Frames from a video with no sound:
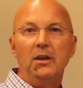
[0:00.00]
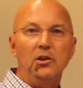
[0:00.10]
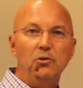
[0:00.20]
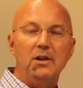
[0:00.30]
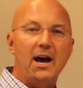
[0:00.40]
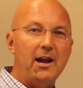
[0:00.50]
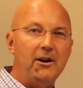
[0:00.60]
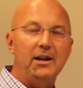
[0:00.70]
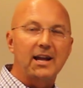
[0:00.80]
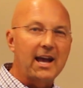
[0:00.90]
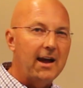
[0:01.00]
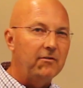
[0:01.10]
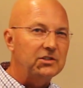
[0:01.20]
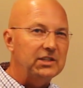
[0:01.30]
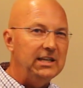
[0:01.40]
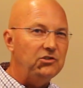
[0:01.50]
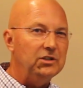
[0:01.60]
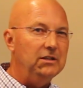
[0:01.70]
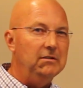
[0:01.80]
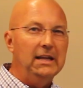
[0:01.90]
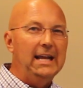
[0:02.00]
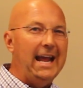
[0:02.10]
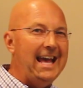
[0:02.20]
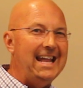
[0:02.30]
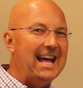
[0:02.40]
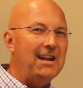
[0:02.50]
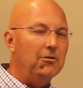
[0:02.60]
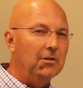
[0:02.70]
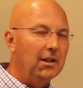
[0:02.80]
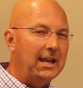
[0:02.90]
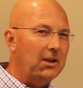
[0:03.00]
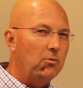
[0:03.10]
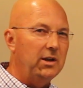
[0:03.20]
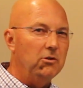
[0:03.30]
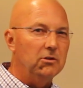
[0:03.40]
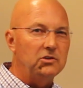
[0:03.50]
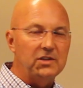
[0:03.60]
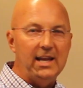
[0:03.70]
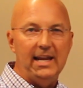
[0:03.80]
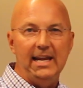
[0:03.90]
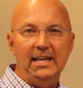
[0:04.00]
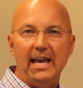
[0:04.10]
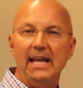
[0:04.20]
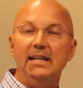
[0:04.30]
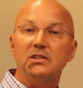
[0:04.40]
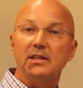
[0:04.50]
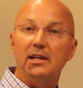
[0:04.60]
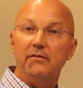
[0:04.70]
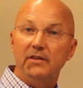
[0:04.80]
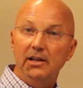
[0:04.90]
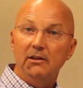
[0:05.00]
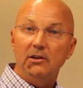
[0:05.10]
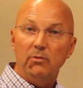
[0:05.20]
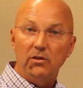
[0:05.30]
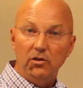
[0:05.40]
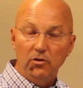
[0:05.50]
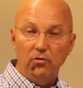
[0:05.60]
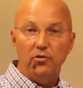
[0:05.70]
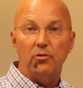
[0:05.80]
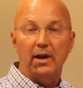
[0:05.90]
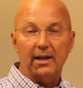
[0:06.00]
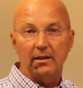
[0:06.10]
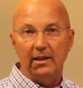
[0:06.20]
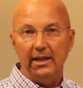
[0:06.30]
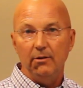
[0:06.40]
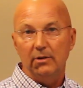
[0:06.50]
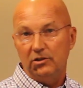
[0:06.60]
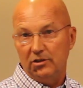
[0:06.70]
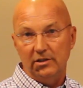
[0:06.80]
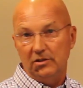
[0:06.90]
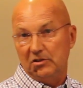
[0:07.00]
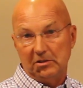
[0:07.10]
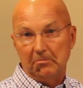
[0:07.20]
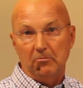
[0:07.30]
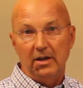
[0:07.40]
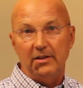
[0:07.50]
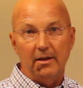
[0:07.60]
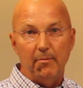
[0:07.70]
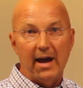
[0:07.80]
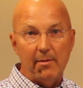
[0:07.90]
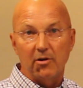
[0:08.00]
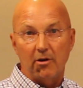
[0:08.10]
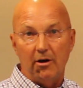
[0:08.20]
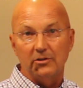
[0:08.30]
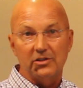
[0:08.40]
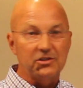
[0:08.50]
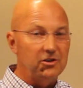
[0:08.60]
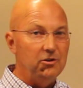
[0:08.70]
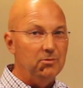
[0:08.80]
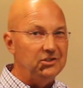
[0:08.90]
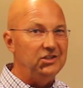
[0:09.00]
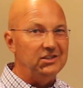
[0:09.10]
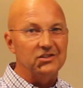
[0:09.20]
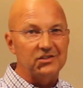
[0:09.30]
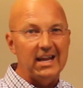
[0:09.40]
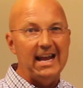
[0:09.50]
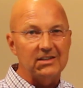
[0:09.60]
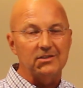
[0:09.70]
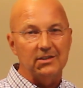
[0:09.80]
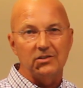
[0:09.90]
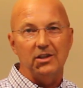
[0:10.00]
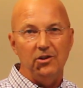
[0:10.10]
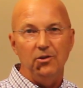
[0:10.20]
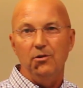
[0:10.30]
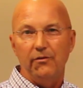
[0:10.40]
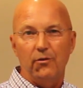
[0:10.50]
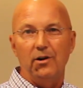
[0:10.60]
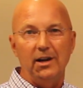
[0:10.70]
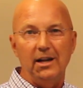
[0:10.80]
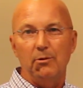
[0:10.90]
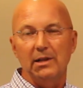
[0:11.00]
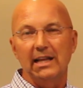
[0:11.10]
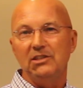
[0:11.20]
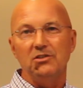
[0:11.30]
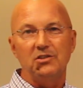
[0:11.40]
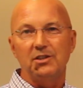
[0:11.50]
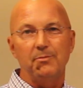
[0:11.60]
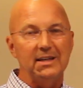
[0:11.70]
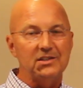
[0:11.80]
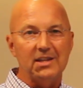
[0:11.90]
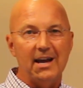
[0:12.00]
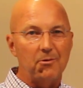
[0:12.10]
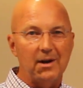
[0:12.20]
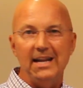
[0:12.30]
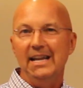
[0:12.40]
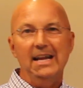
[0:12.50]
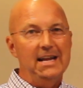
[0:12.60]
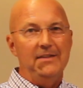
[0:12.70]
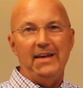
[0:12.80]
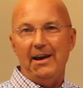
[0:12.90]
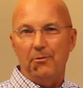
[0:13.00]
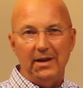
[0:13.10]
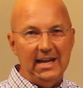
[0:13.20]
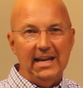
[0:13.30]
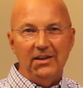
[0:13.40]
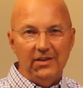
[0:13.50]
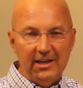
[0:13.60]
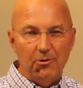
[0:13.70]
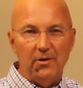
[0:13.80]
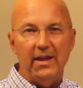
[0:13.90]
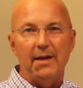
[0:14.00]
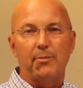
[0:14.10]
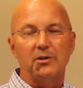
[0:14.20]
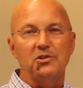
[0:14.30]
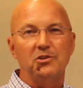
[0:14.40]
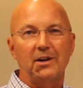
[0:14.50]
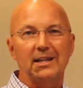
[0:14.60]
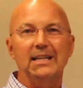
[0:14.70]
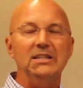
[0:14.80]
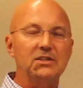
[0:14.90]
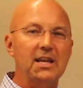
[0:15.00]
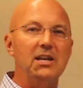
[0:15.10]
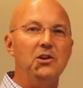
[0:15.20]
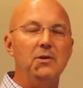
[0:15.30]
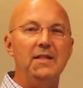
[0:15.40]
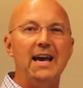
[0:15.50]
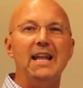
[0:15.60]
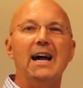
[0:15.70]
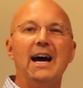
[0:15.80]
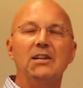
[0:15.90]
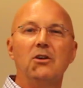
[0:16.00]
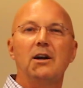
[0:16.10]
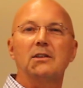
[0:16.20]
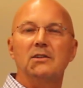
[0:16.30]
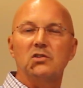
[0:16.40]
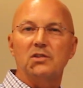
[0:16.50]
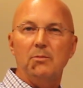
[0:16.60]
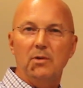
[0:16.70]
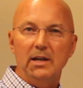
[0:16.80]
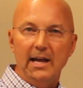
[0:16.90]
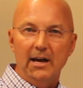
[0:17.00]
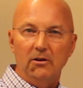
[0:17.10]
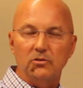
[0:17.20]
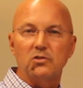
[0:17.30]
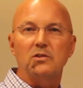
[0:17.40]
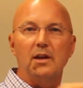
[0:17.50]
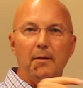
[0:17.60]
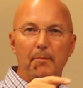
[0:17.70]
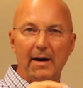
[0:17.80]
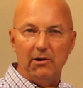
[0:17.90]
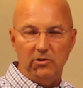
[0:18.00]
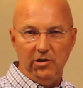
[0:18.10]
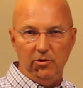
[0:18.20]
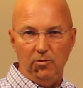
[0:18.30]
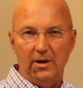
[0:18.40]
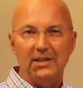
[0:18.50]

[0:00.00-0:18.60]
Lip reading: You and I are in a conversation, and I don't like what you're saying, and instead of dealing with you directly, which is what the Bible calls us to do, what Jesus asks us to do, if we're in a relationship that's not right, that we deal with that person directly. Instead of doing that, I talk to someone else about you.